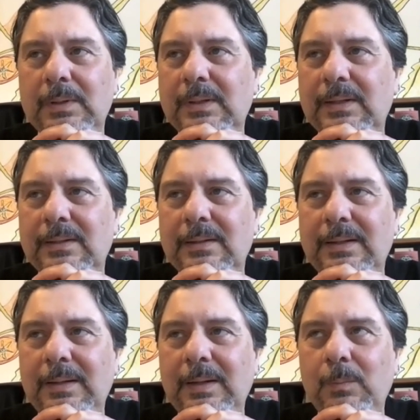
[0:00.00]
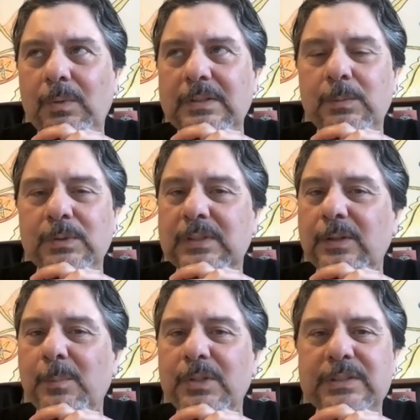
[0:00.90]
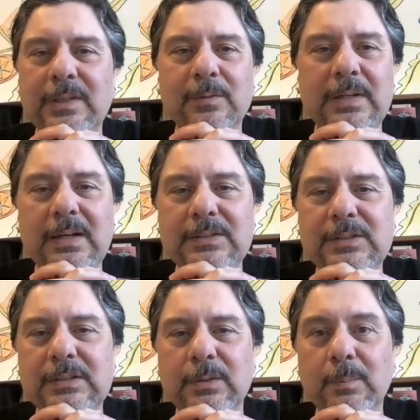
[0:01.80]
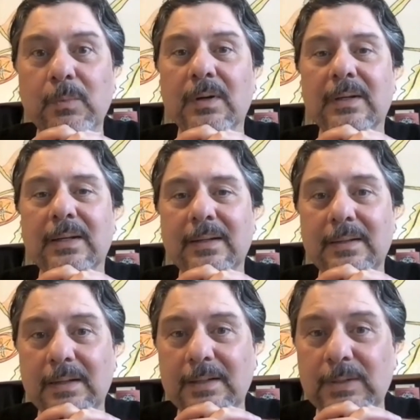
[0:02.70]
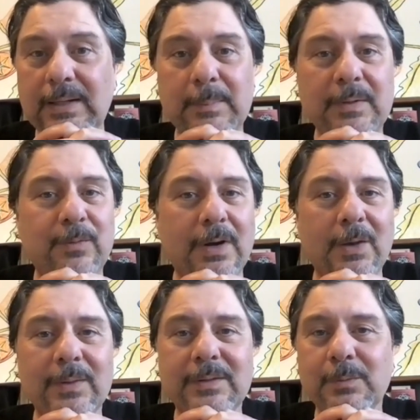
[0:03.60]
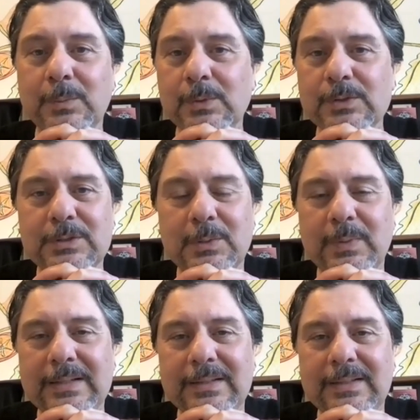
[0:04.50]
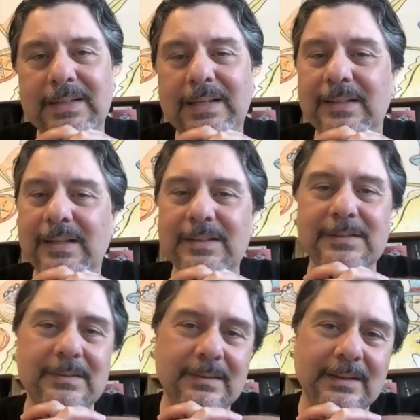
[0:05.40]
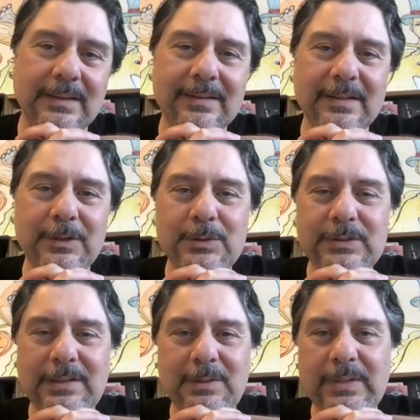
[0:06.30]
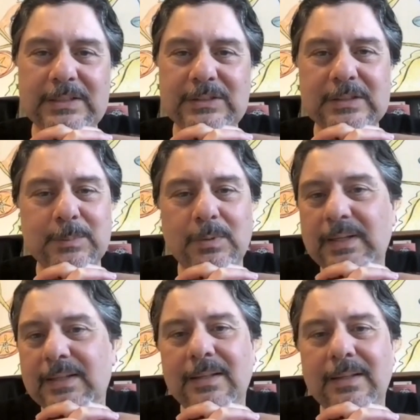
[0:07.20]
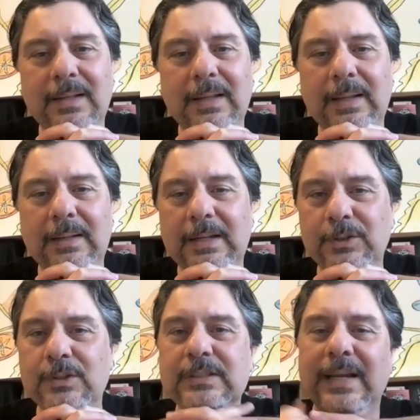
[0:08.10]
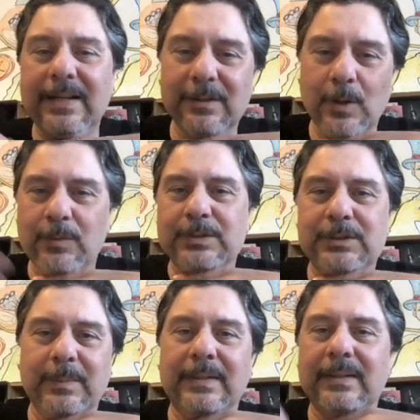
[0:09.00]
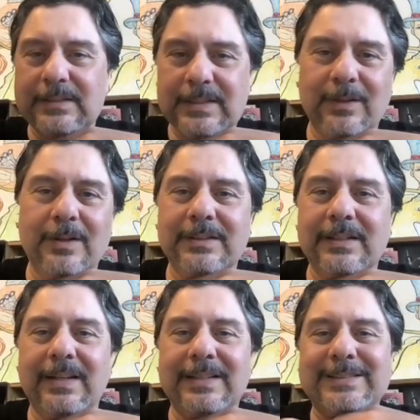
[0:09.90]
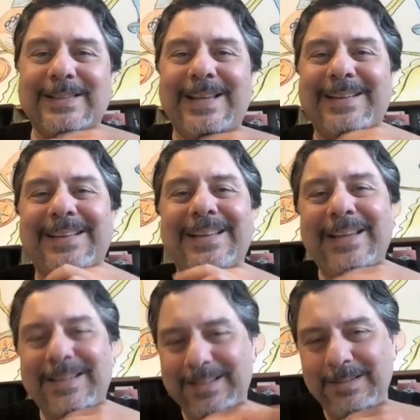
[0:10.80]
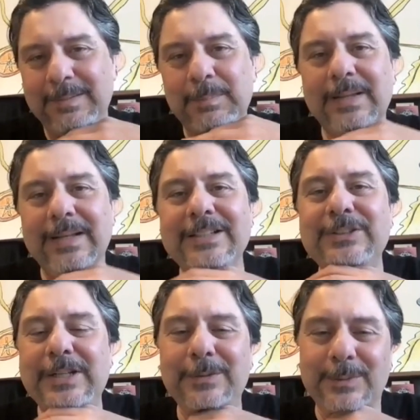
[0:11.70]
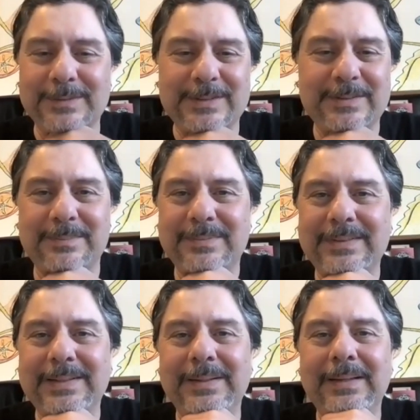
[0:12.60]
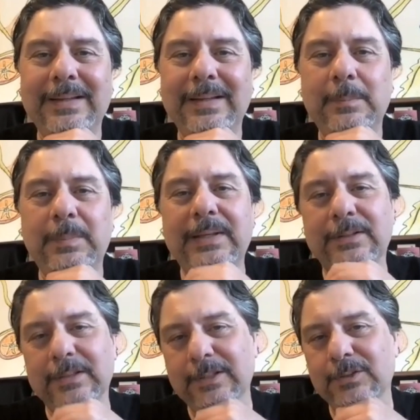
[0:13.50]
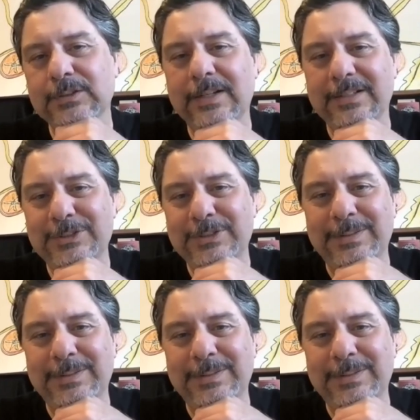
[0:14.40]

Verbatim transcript: uh, uh, was a little more self-conscious, a little more, am I following the rules correctly? And, and is, the new generation is more like, can you just hand it over to me? Let's get on to the next thing. In, in general, just being a little tongue in cheek